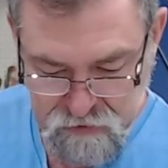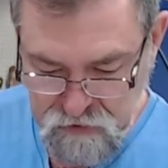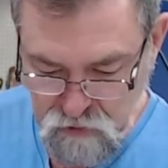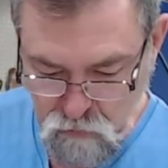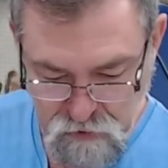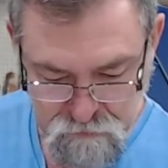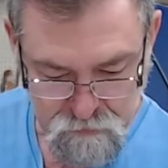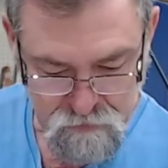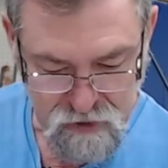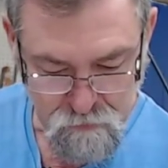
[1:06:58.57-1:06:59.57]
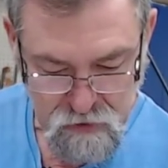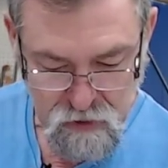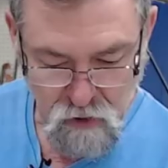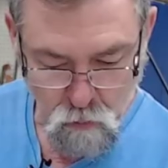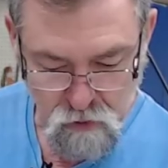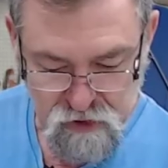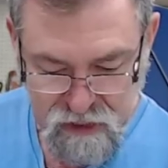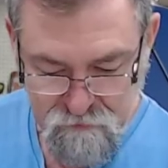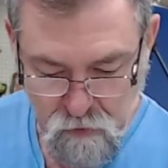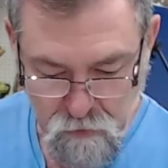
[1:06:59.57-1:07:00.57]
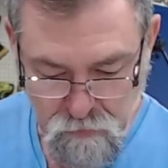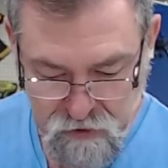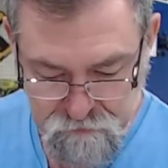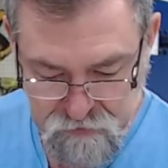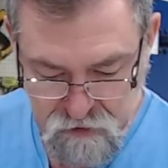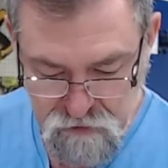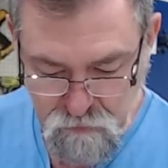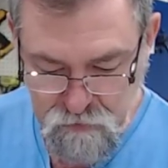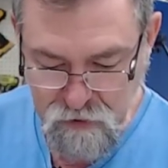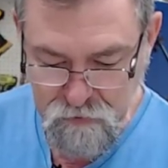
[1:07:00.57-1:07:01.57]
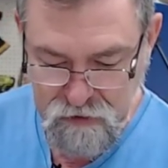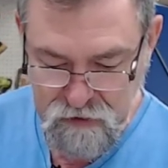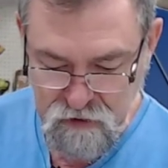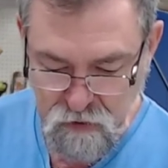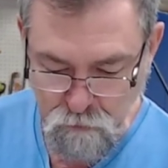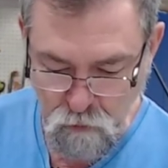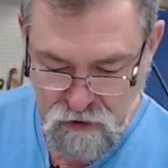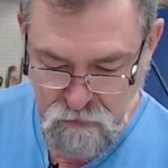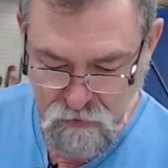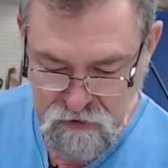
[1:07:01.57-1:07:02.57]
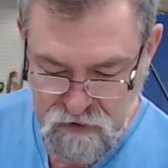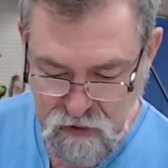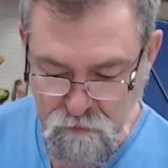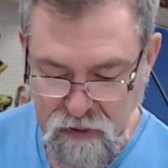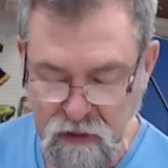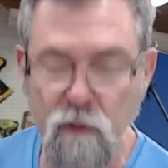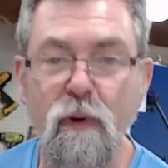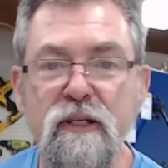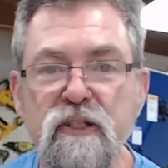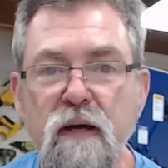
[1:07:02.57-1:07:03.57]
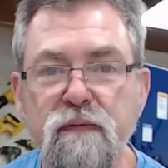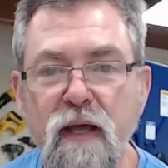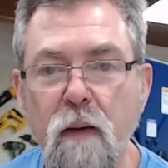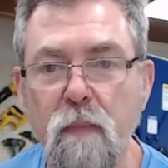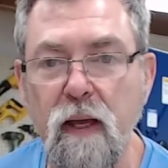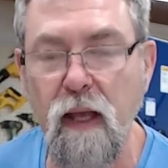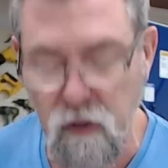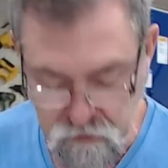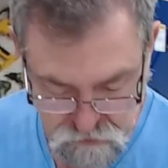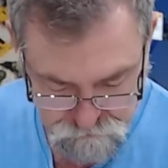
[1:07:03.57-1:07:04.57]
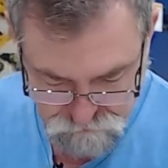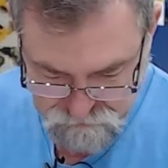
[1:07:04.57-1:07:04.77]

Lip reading: Here's one from Tim. Would save my butterfingers from going into the pointy bits and making red stuff come out.